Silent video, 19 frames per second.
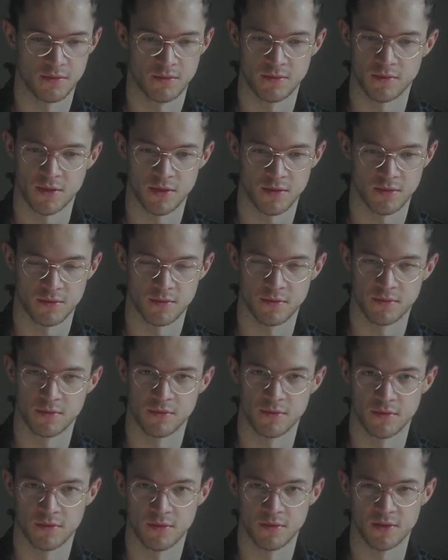Yeah.
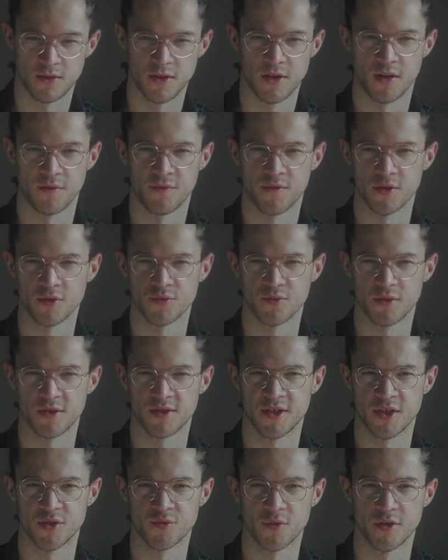It
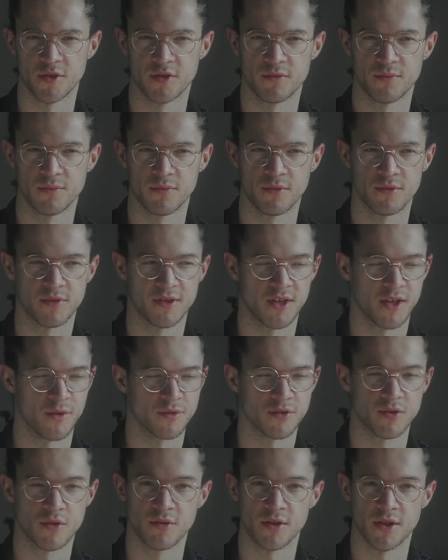sounds weird to say I
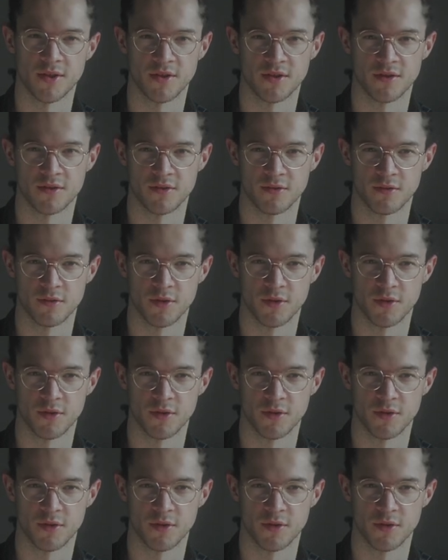was good at it,